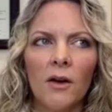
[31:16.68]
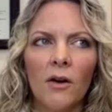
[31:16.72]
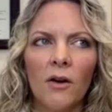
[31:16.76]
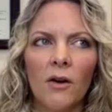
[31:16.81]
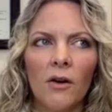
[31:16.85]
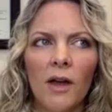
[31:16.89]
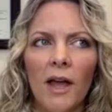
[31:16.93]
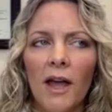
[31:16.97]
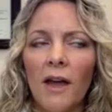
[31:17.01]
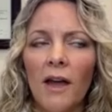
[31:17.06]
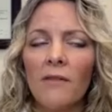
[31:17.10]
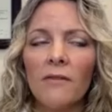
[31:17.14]

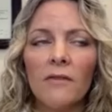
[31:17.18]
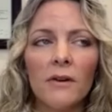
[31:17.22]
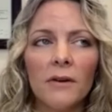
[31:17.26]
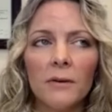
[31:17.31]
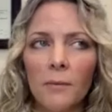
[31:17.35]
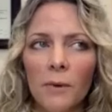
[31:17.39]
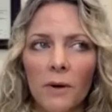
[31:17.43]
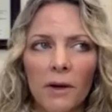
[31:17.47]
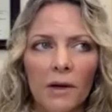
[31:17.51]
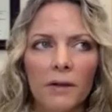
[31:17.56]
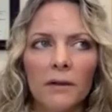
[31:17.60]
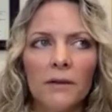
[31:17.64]

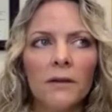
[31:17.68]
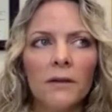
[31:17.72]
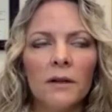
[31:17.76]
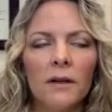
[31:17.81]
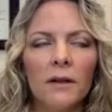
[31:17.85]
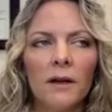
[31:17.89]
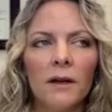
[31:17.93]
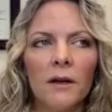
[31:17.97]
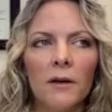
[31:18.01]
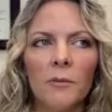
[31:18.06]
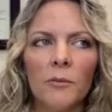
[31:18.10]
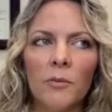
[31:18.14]

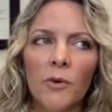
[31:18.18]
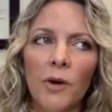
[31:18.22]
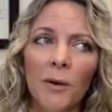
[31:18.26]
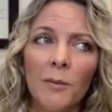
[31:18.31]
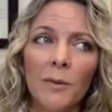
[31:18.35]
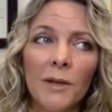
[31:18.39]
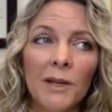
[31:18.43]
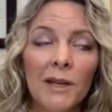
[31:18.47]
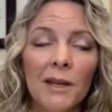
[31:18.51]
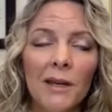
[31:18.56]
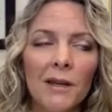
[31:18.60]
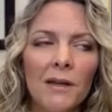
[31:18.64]
everyone,
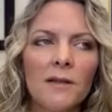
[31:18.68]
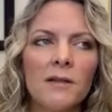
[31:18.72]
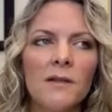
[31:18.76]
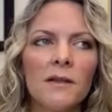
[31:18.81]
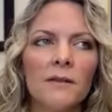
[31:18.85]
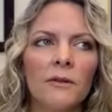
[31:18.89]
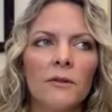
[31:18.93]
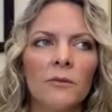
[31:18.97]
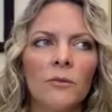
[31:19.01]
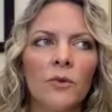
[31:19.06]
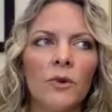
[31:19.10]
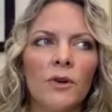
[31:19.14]
probably kids
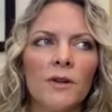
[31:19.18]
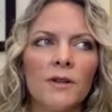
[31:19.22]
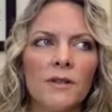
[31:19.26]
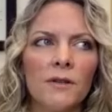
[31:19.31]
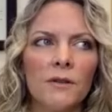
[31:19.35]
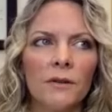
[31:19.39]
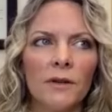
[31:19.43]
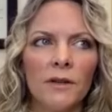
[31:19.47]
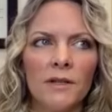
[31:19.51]
even more so,